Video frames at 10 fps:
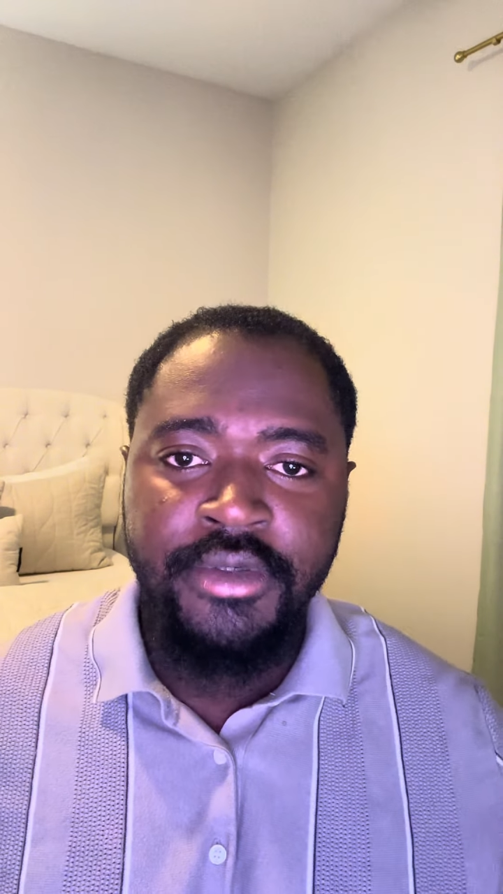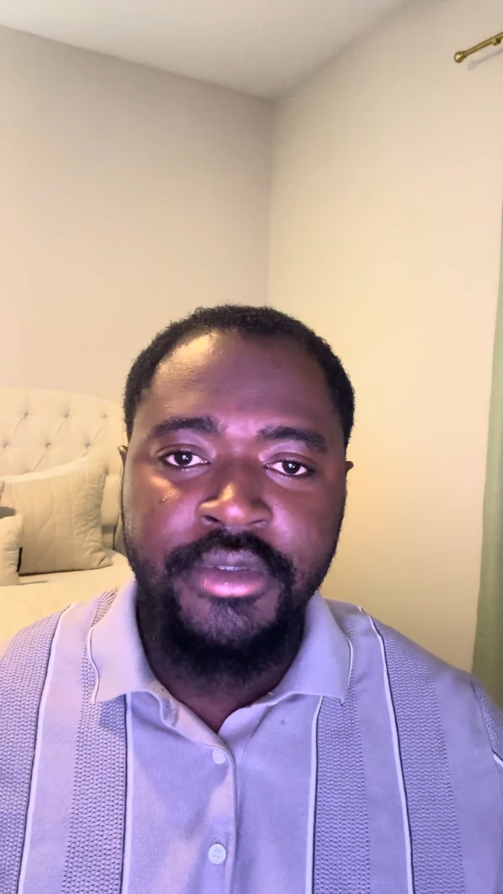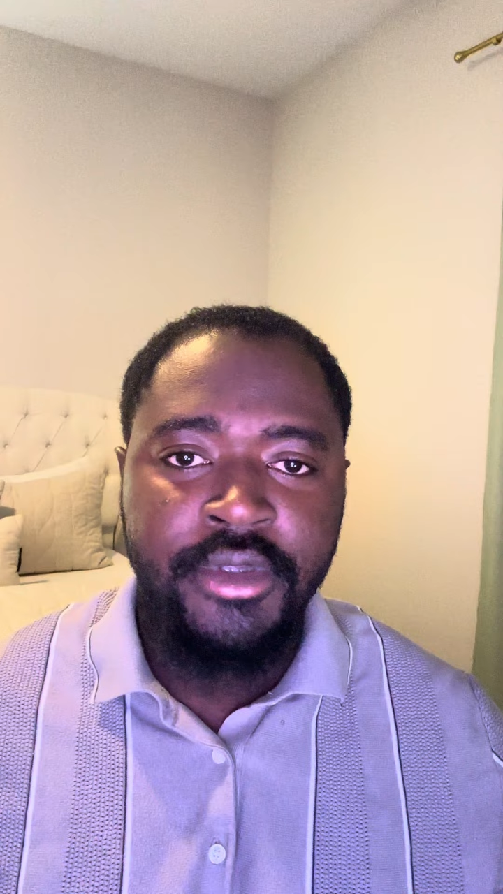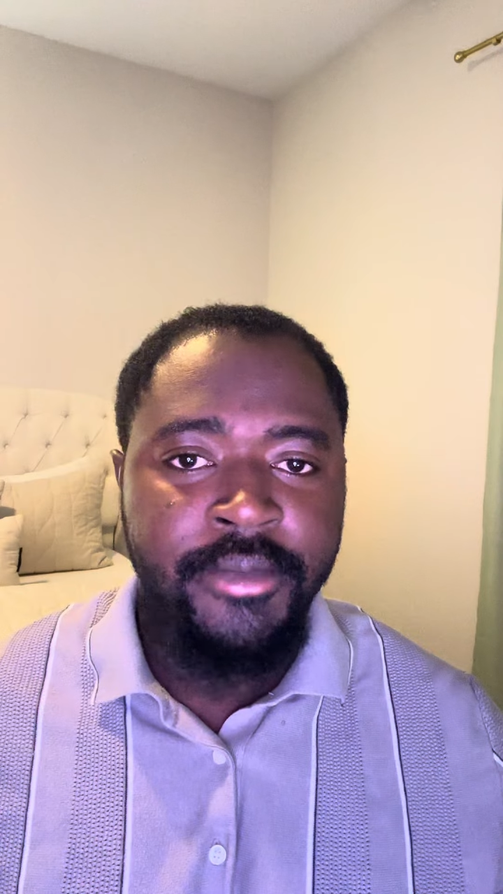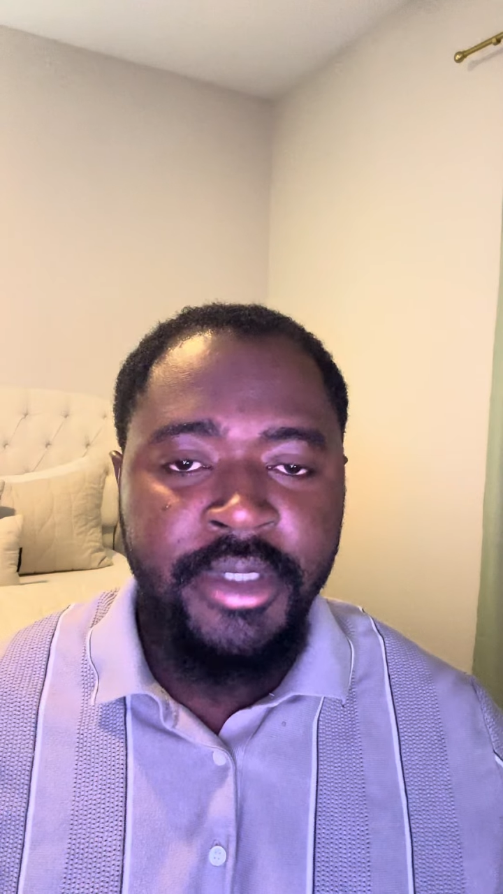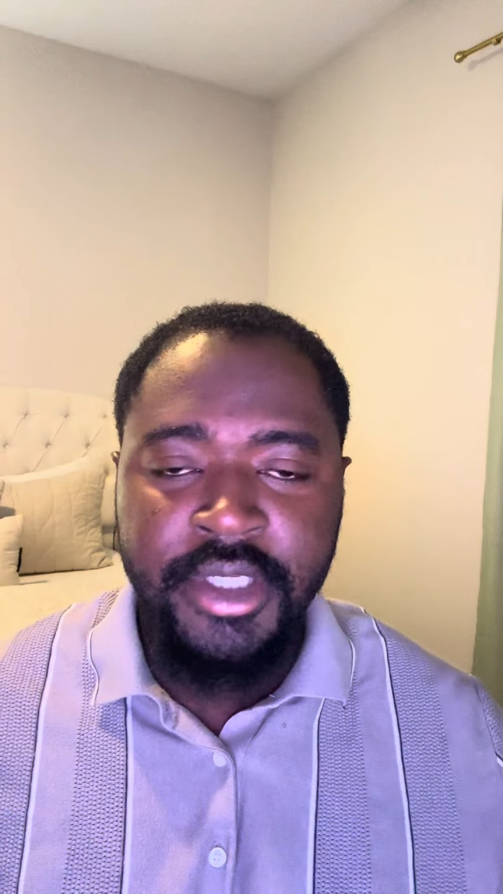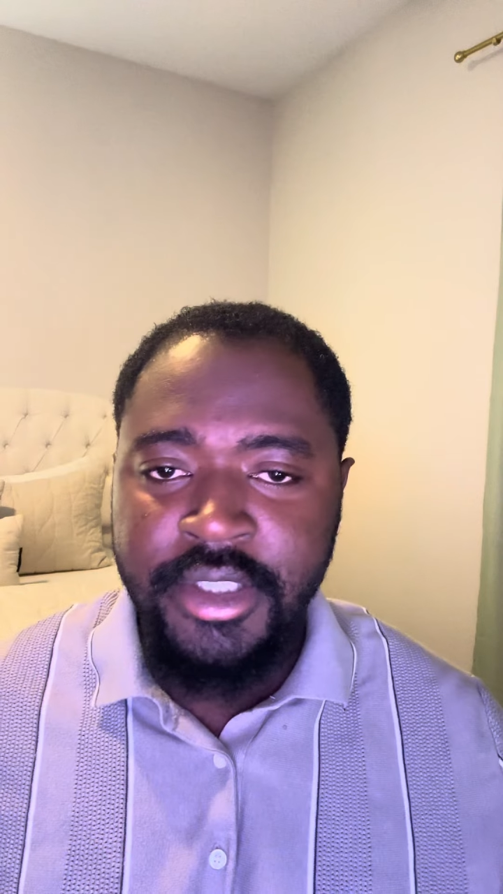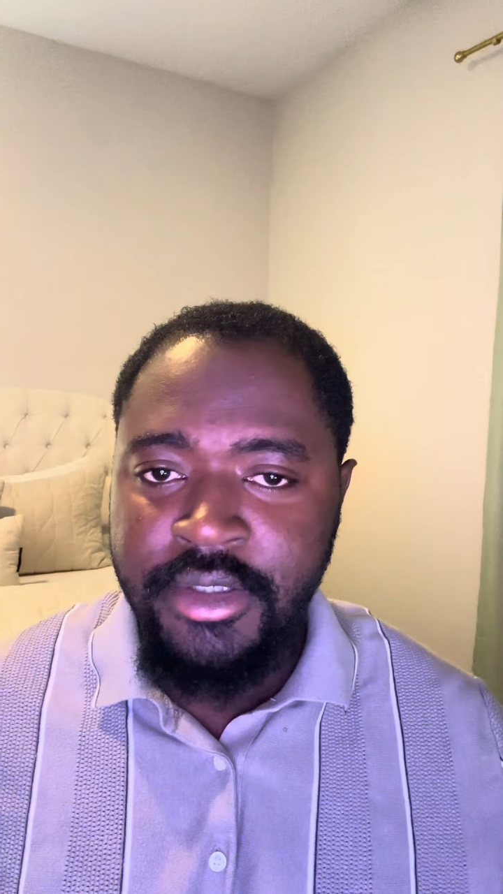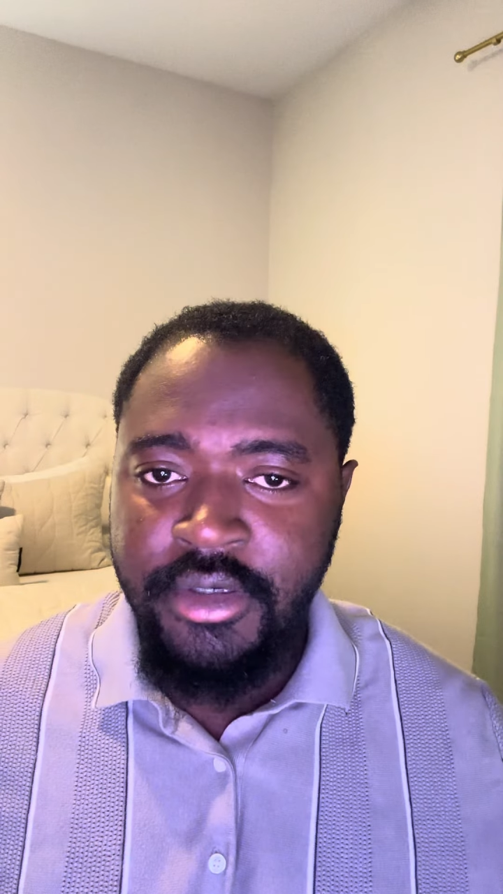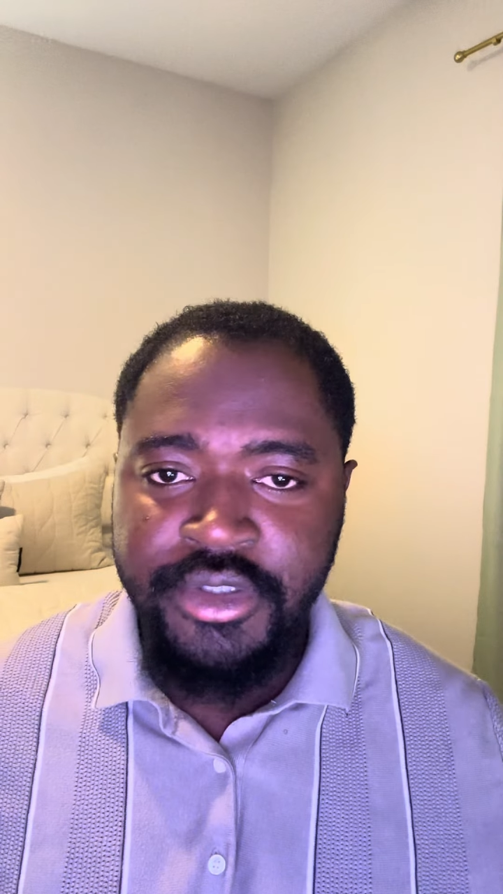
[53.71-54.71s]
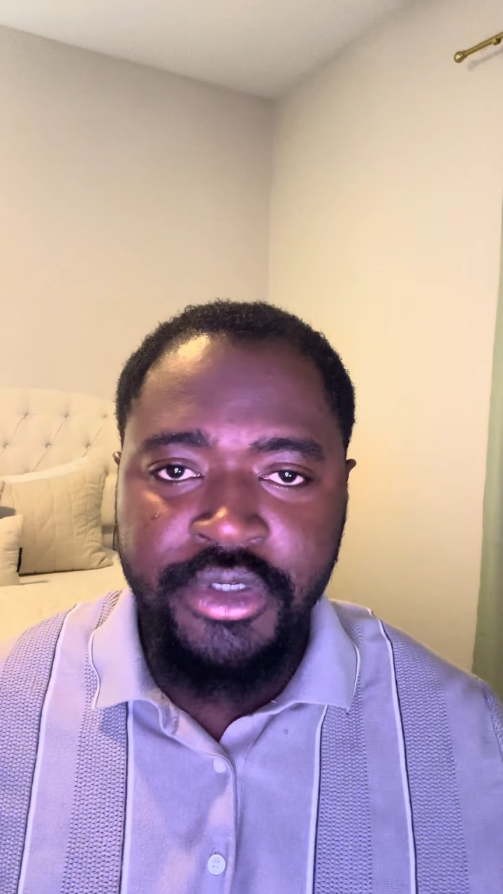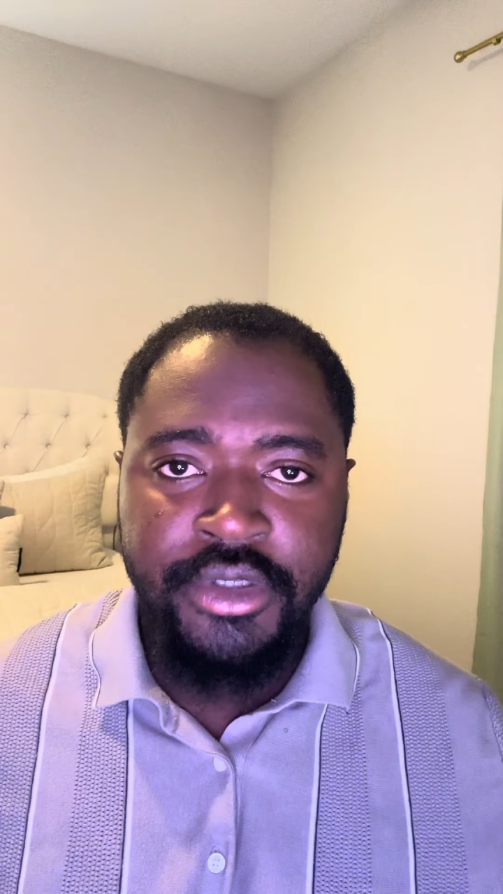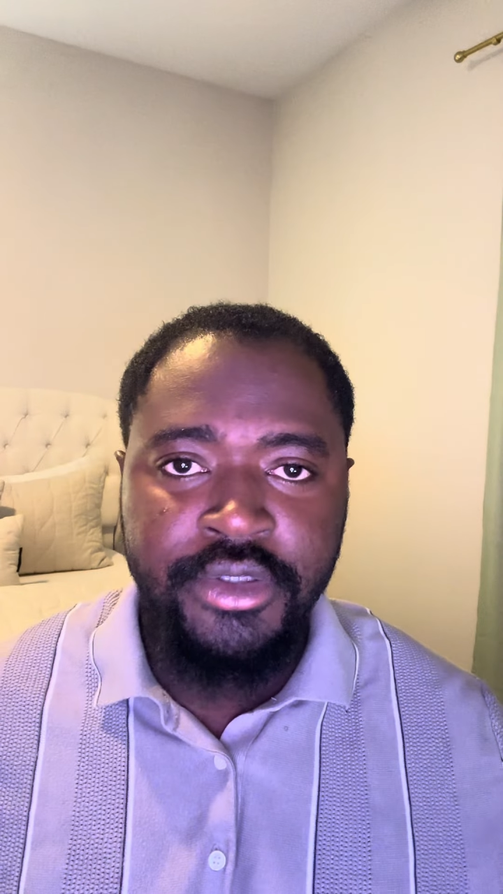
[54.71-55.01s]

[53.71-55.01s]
stop deleting your shorts,